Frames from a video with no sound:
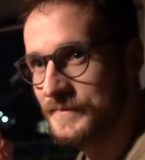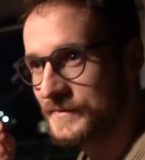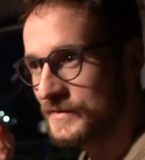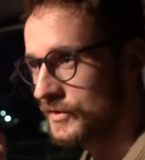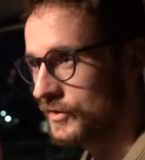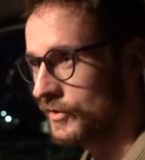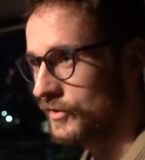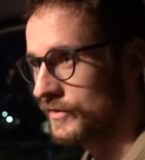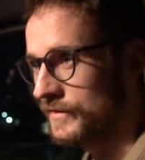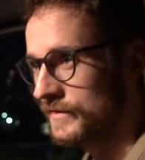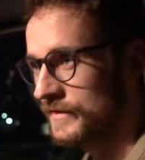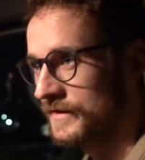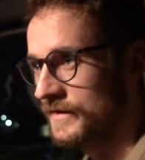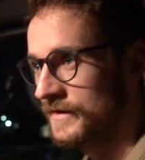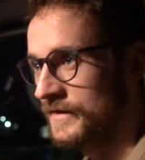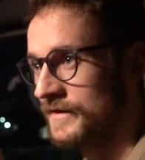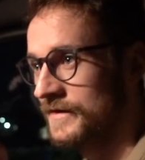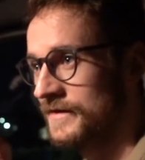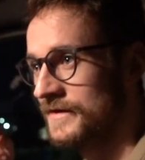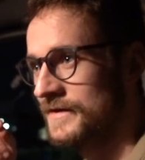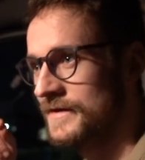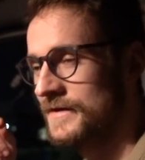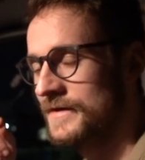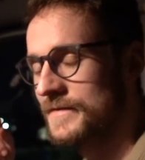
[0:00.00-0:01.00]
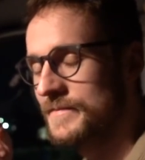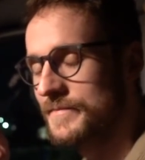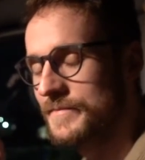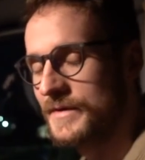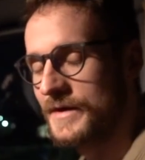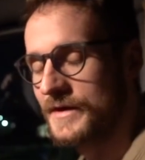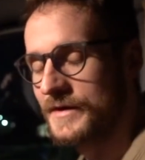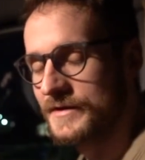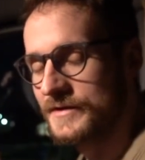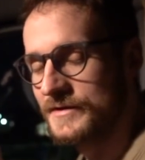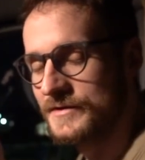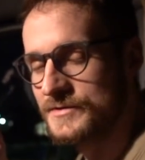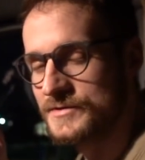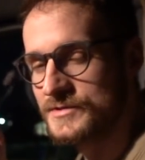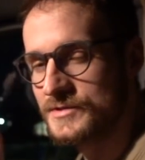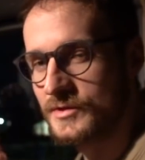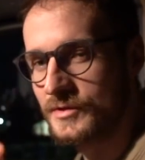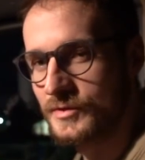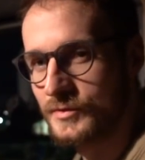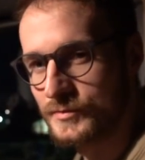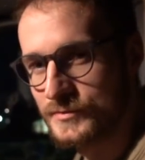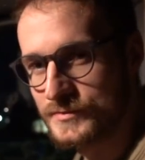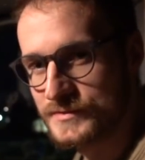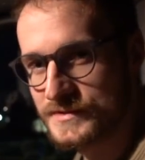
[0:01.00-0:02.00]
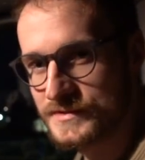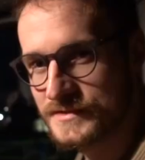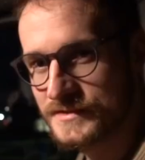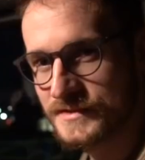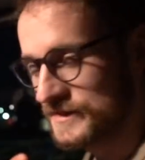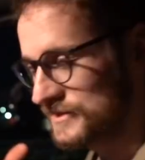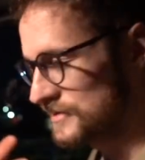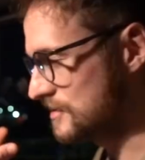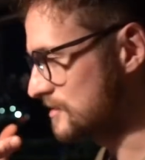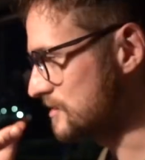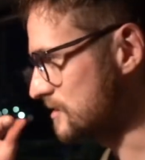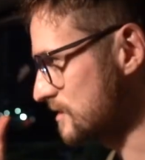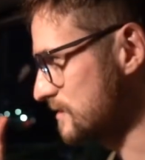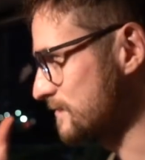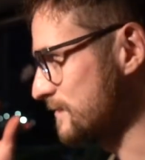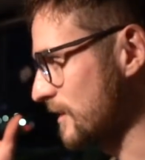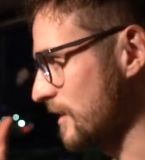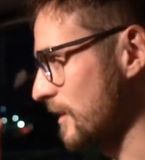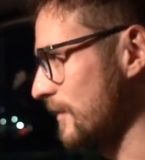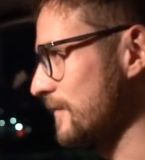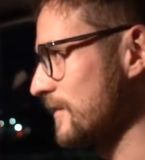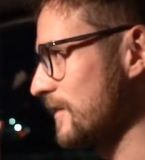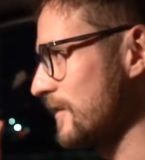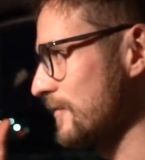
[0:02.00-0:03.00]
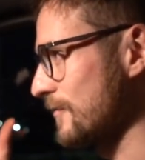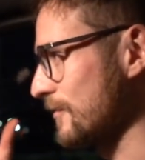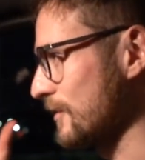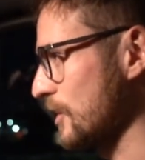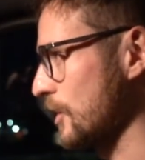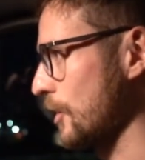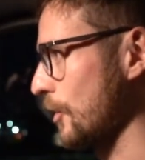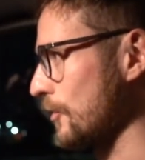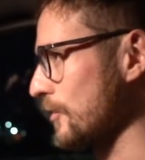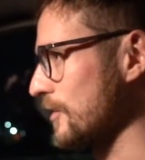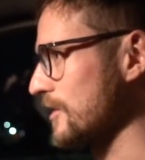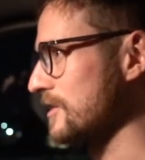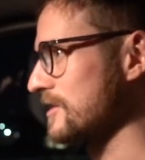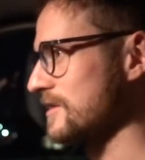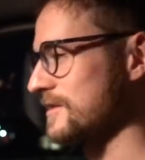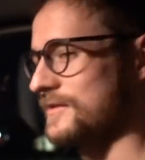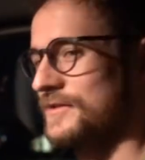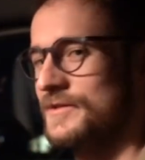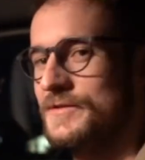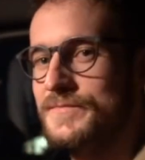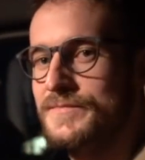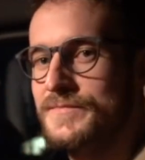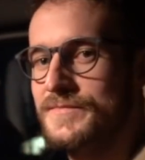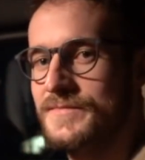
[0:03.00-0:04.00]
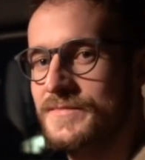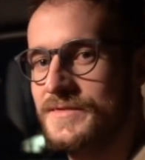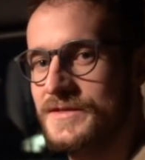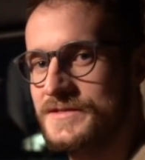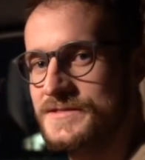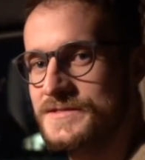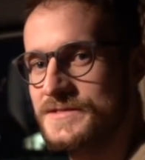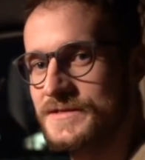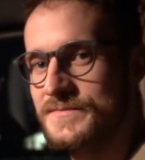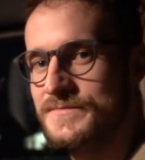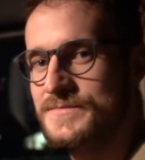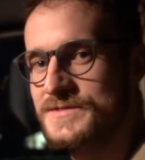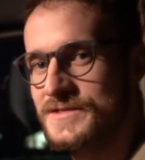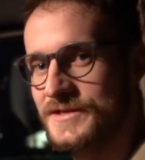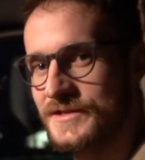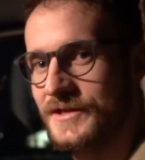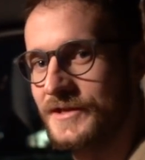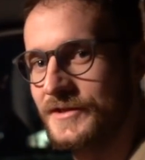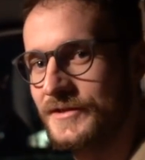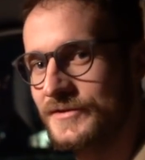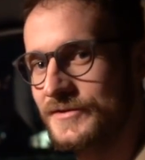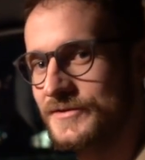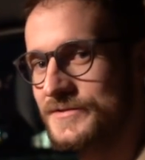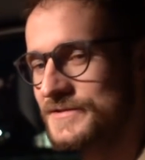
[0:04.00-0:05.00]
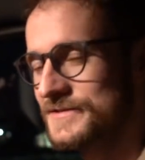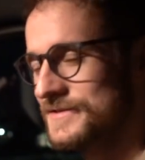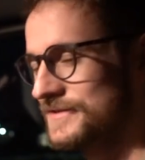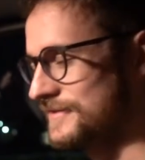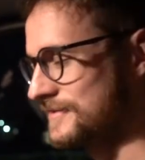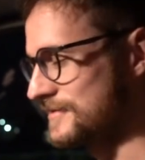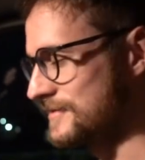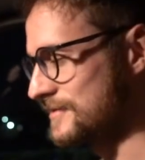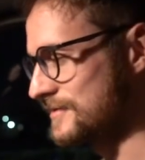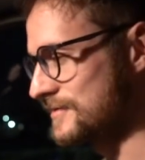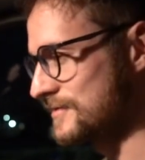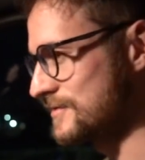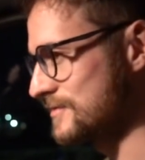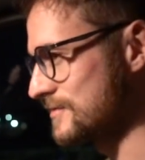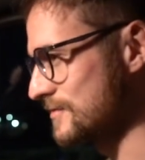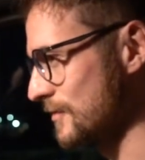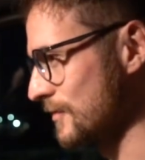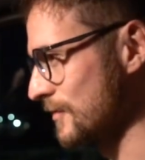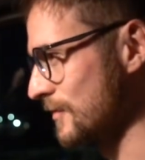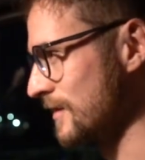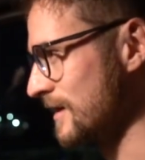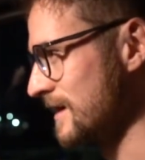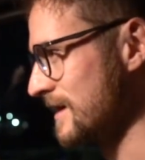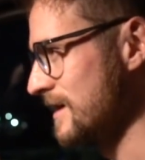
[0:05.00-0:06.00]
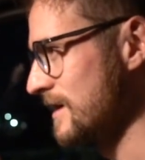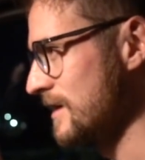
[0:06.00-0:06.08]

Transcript: Got there, barriers closed. This is just becoming a recurring theme, it seems, in England. It's just so...